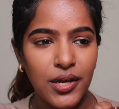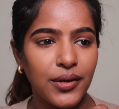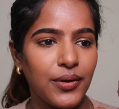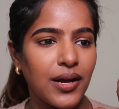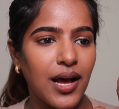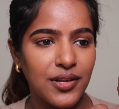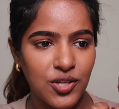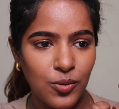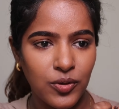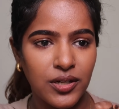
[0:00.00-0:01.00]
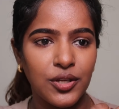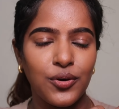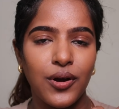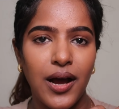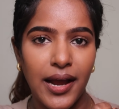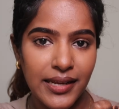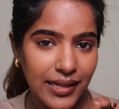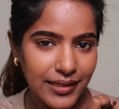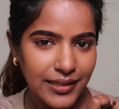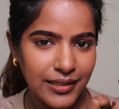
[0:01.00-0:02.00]
your kajal work, your
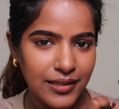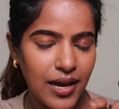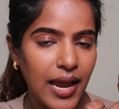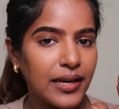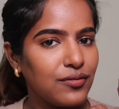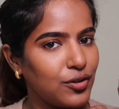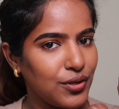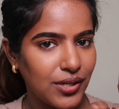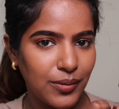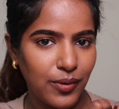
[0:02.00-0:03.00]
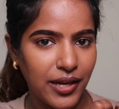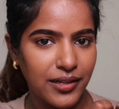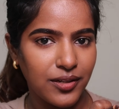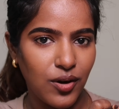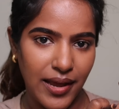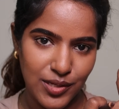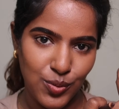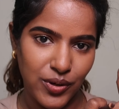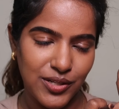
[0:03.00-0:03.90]
eyeliner, and for your lip liner as well.